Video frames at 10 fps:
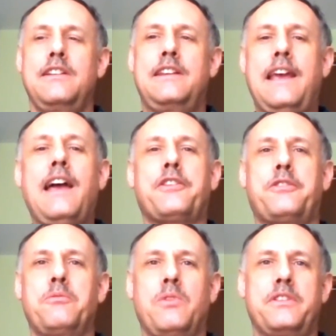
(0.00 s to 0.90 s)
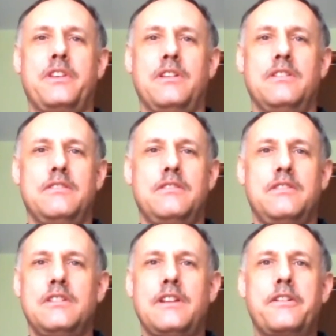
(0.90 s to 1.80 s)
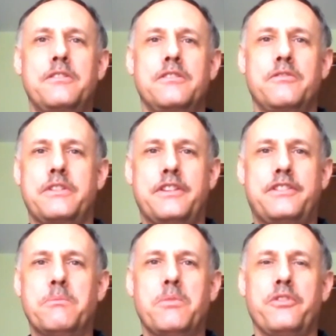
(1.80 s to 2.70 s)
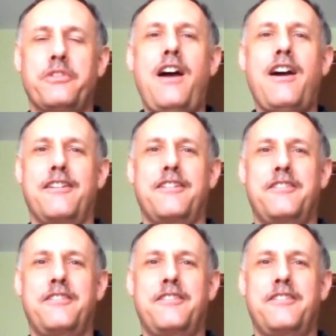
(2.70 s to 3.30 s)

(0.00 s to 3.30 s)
guess what the symbols are,